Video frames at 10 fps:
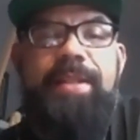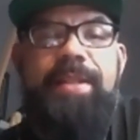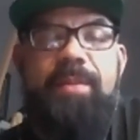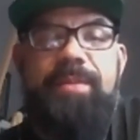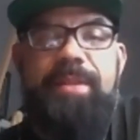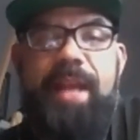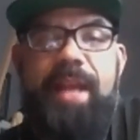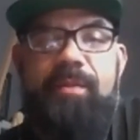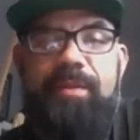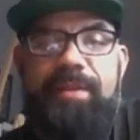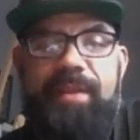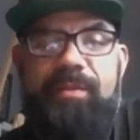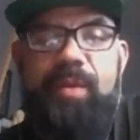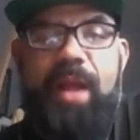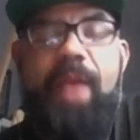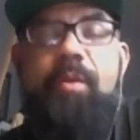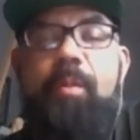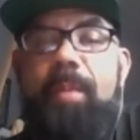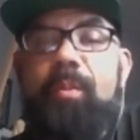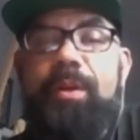times did I was like when I
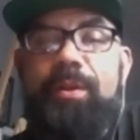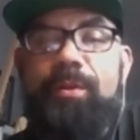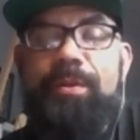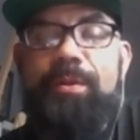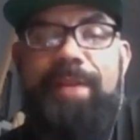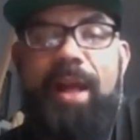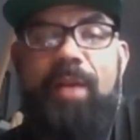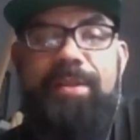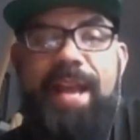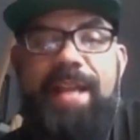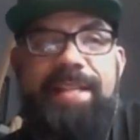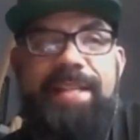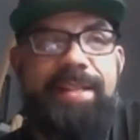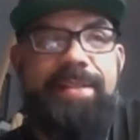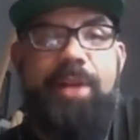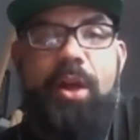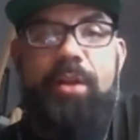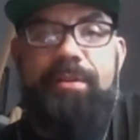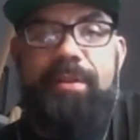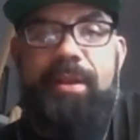remember when Google stock was
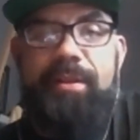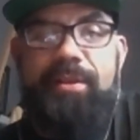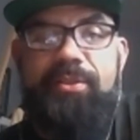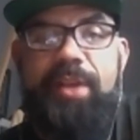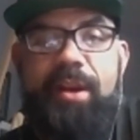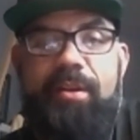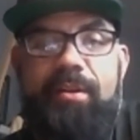$96 a share,